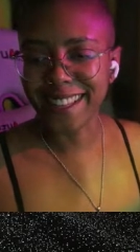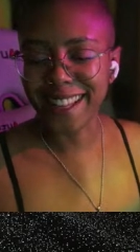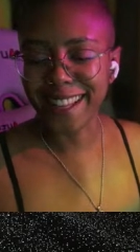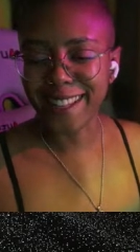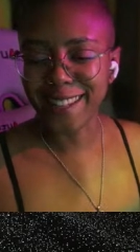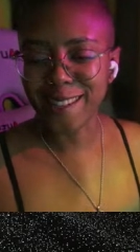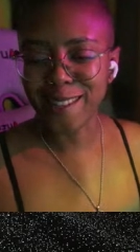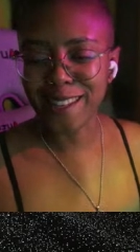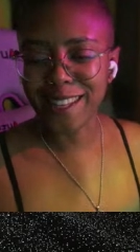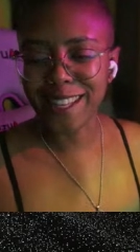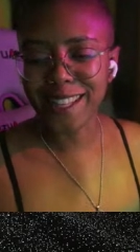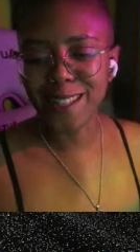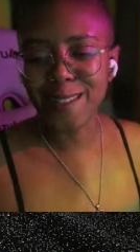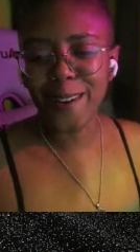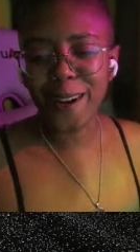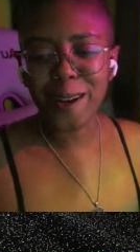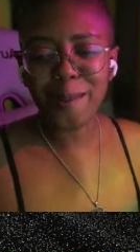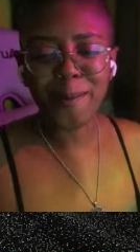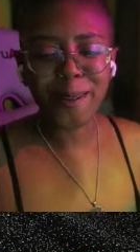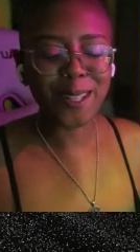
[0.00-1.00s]
Like it's
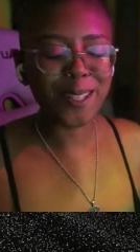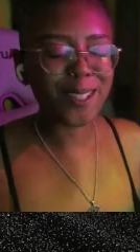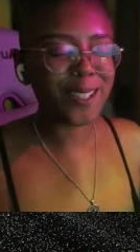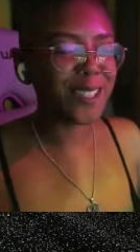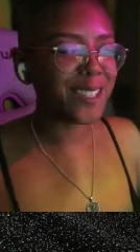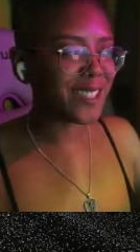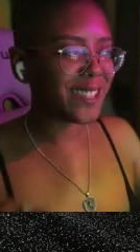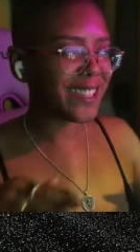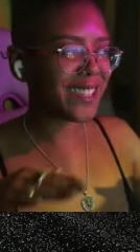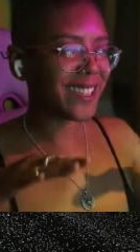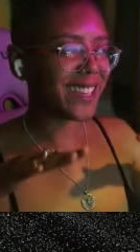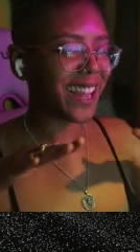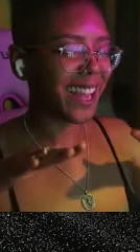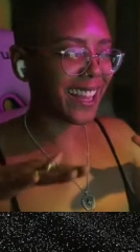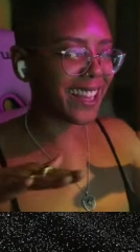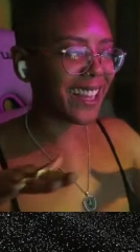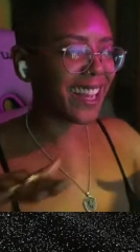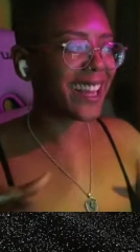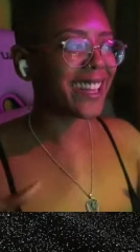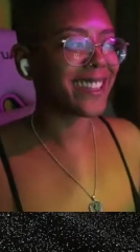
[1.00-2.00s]
very much, I
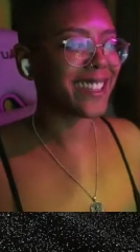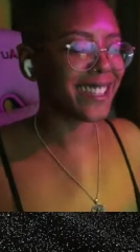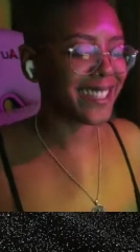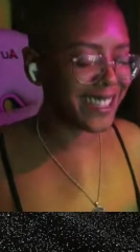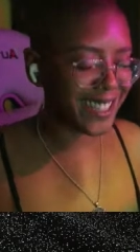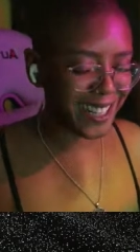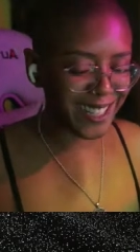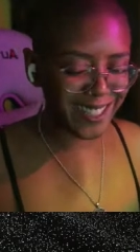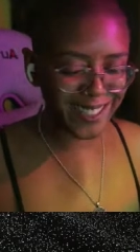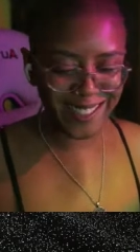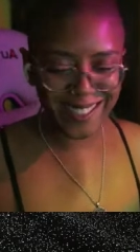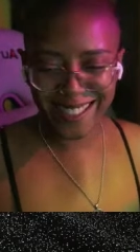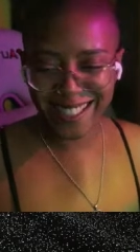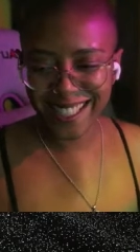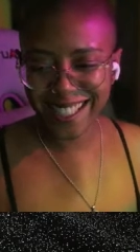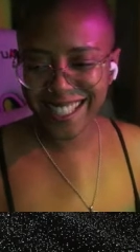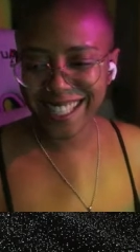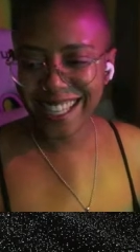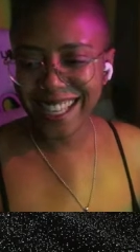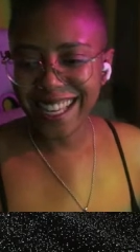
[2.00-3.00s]
got this
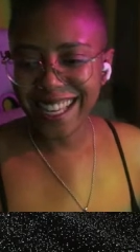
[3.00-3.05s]
energy.